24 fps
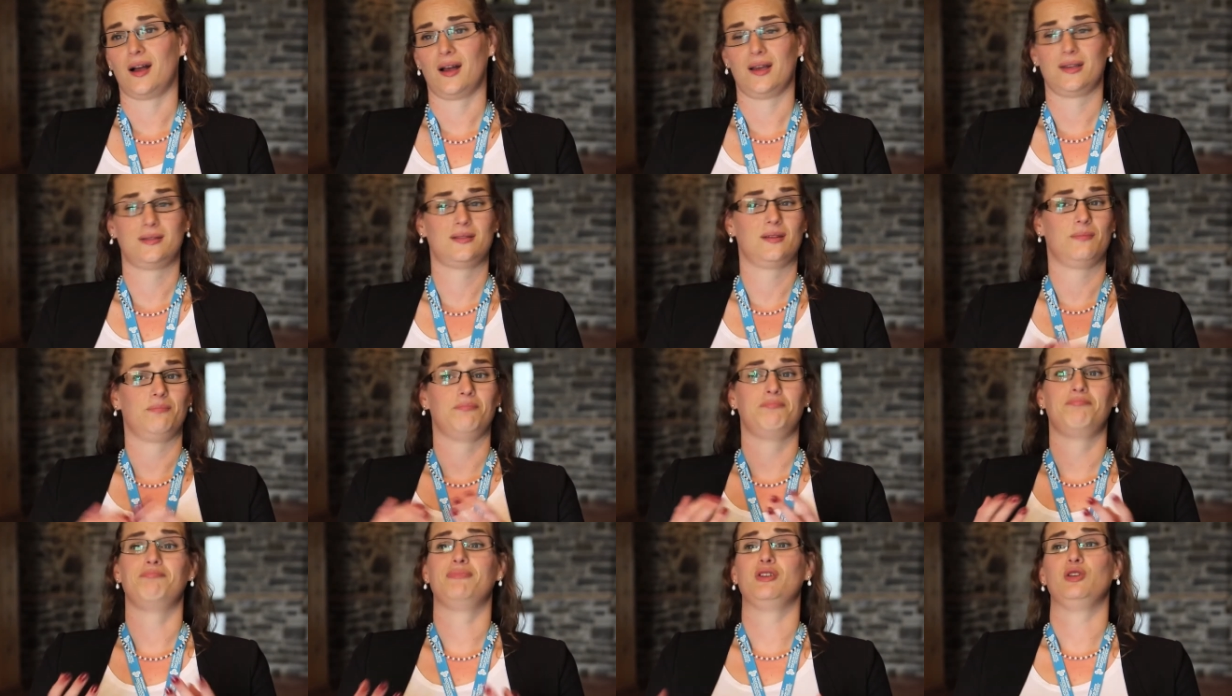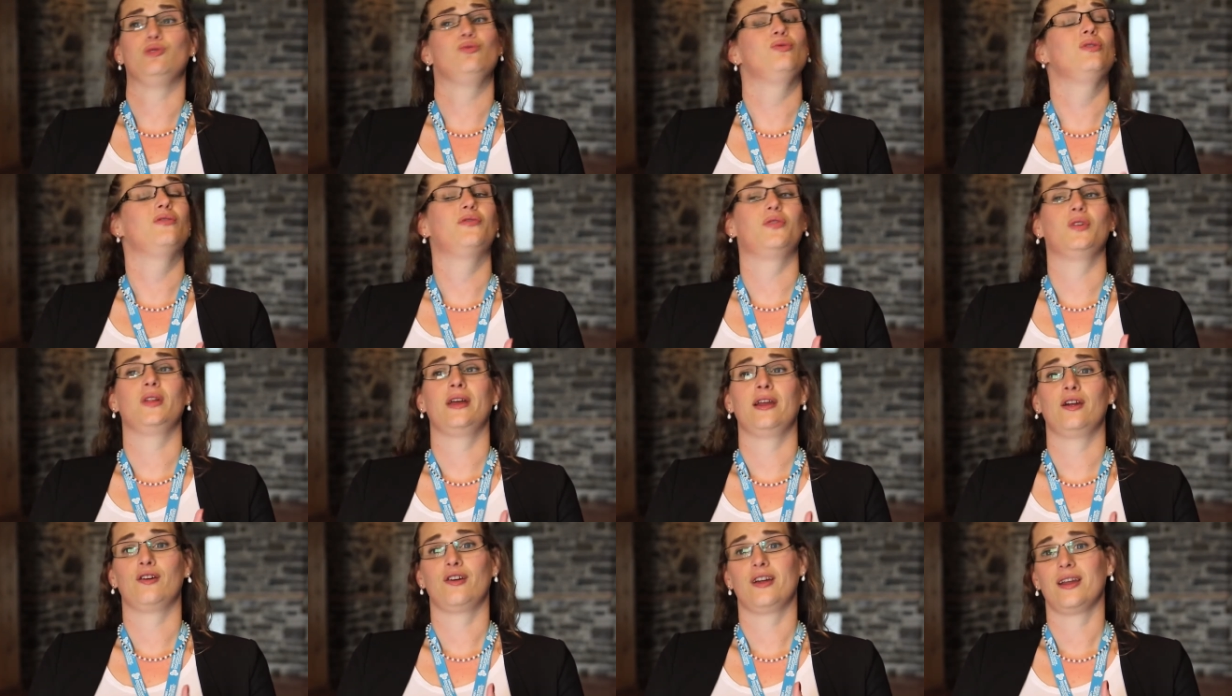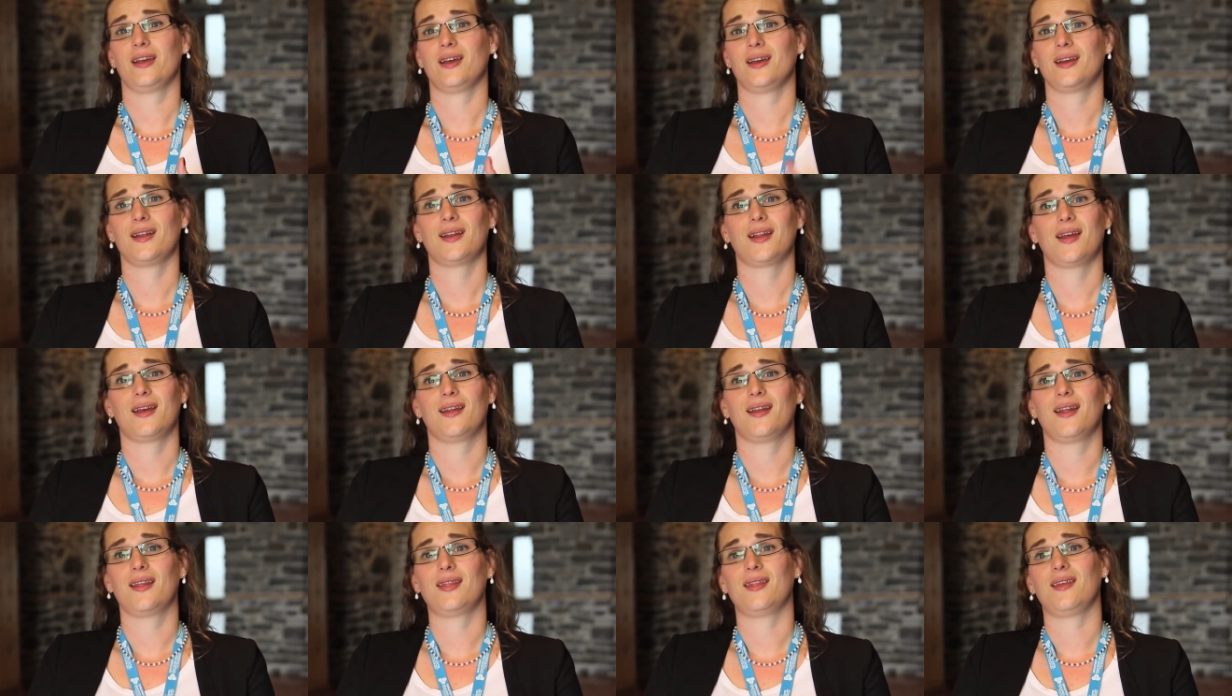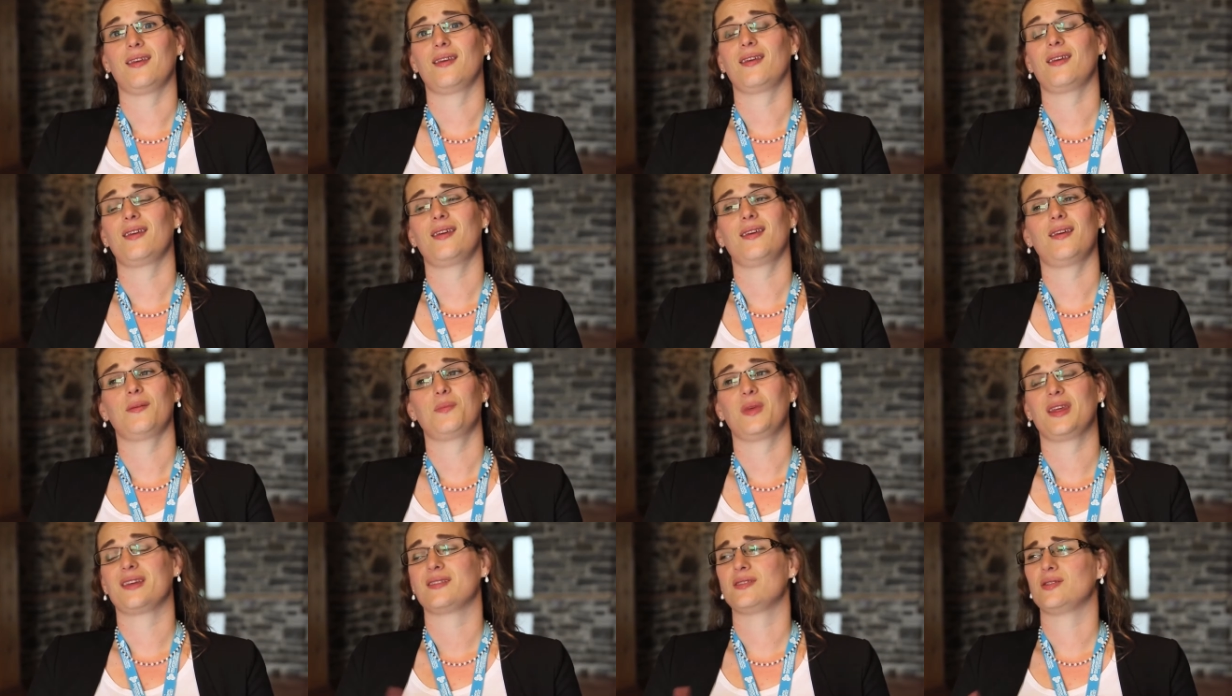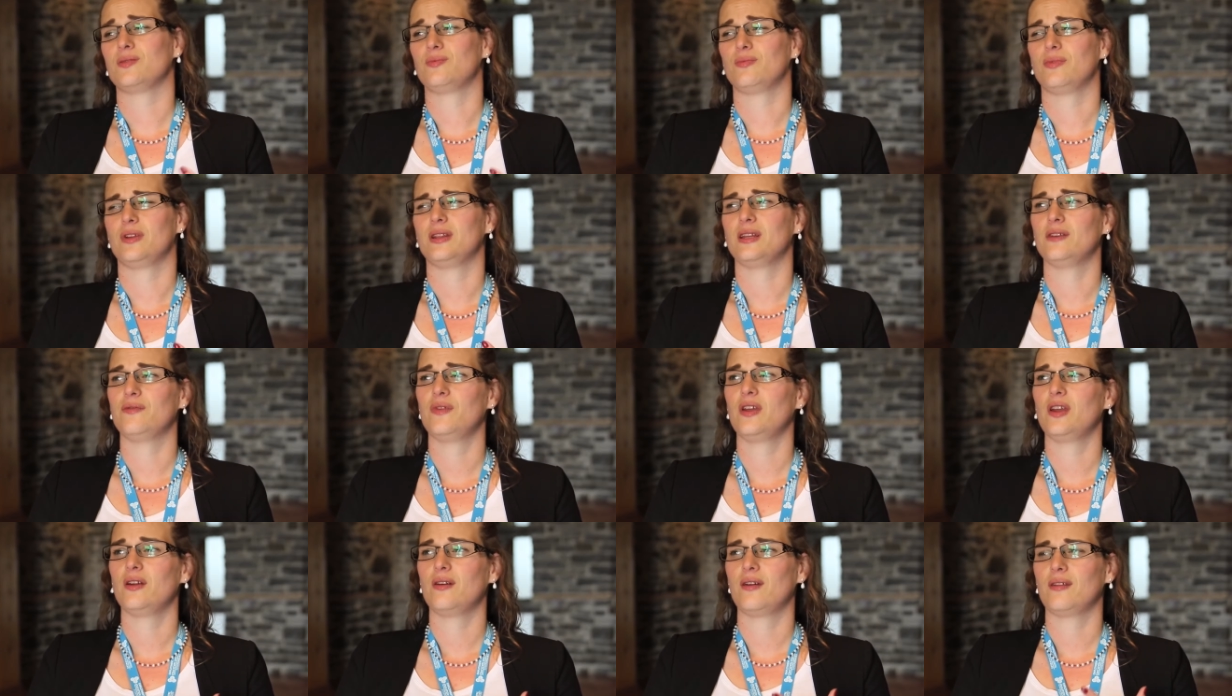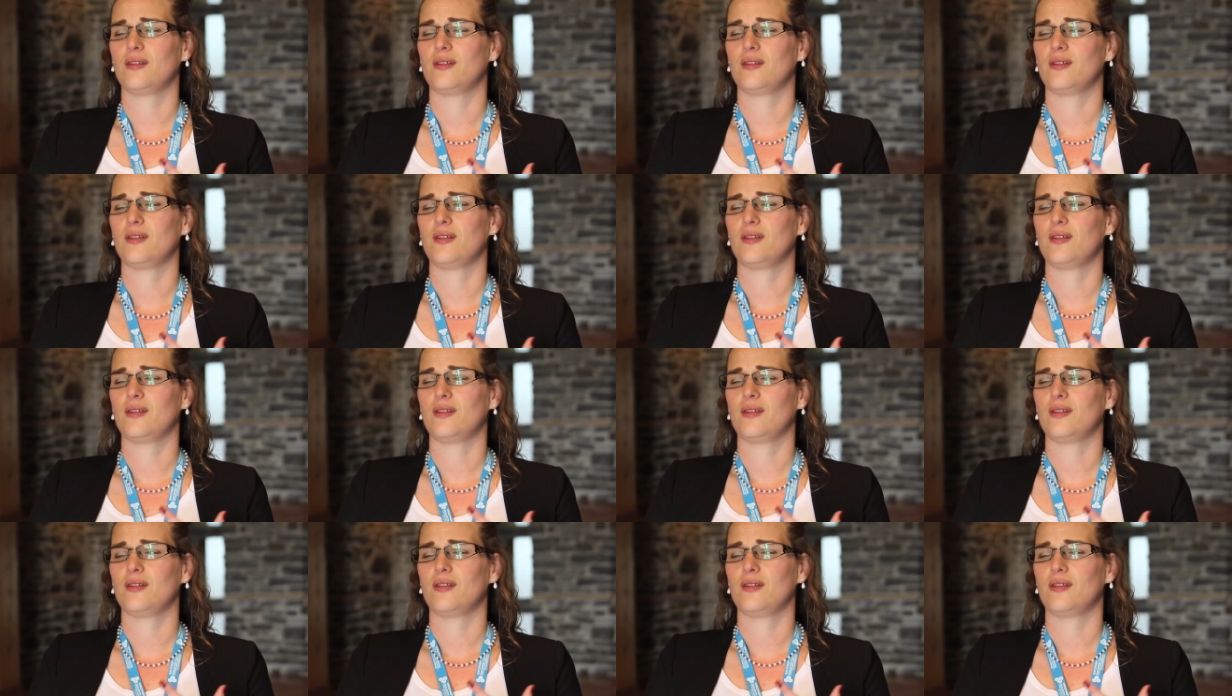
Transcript: It's a beautiful area, and I think because we live here,